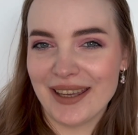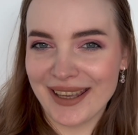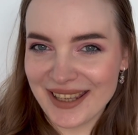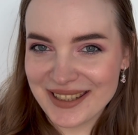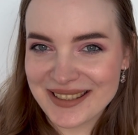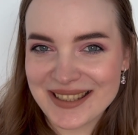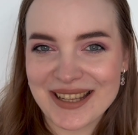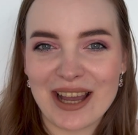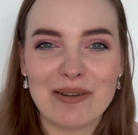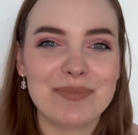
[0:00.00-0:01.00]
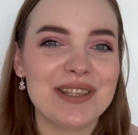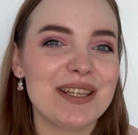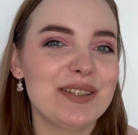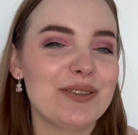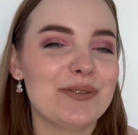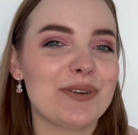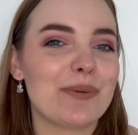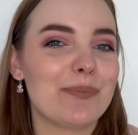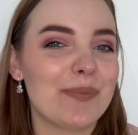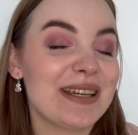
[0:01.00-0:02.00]
8th update for
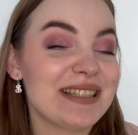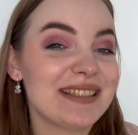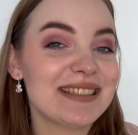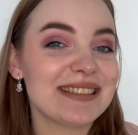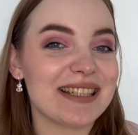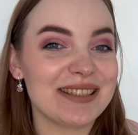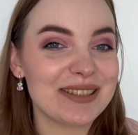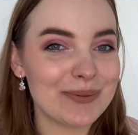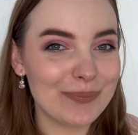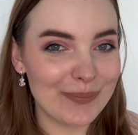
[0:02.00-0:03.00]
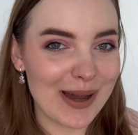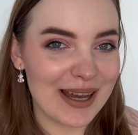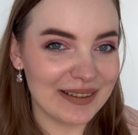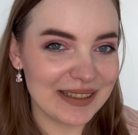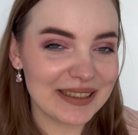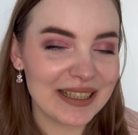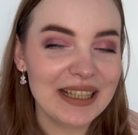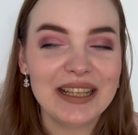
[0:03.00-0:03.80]
Pen Z palette,